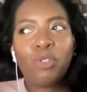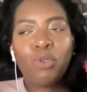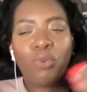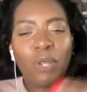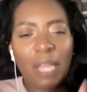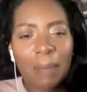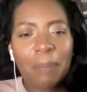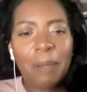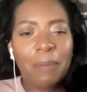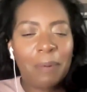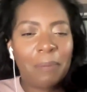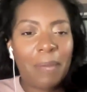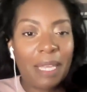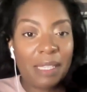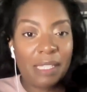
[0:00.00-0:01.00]
You let
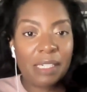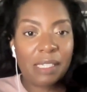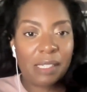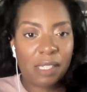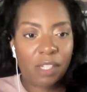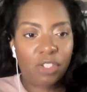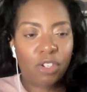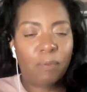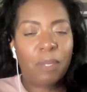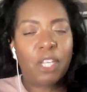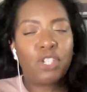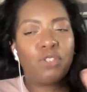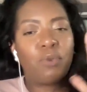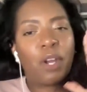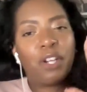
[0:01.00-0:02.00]
people make the decision
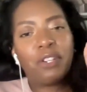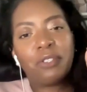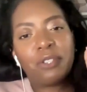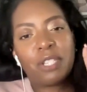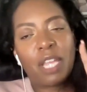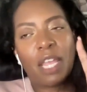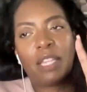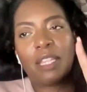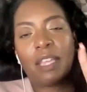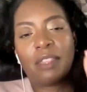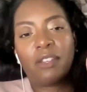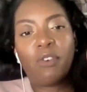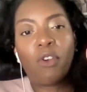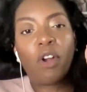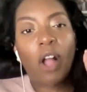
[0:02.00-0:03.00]
because you understand
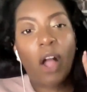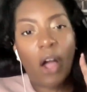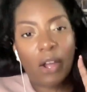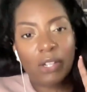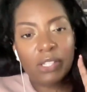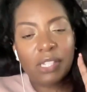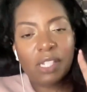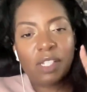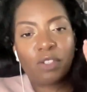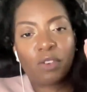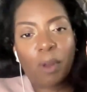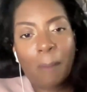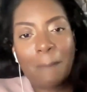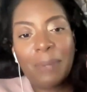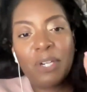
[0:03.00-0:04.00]
that the real content is
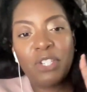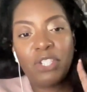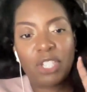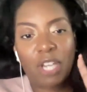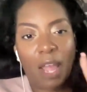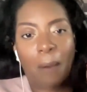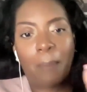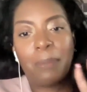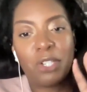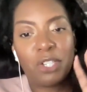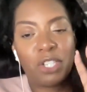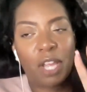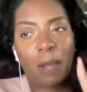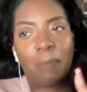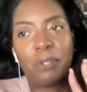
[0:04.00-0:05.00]
going to push out,
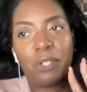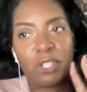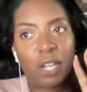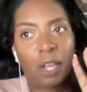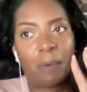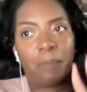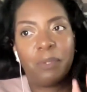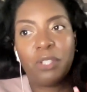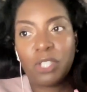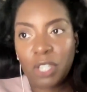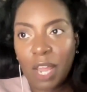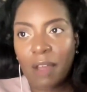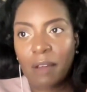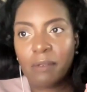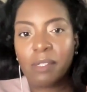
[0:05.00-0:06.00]
push out, push out,
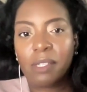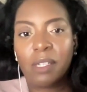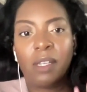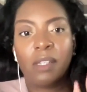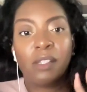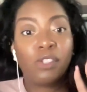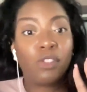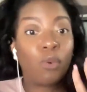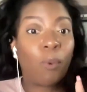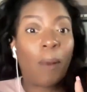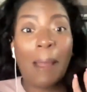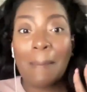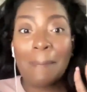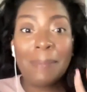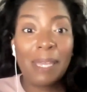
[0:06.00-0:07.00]
push out to the
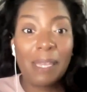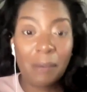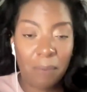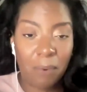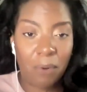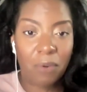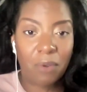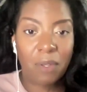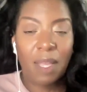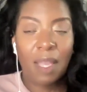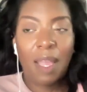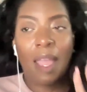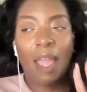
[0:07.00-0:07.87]
right people.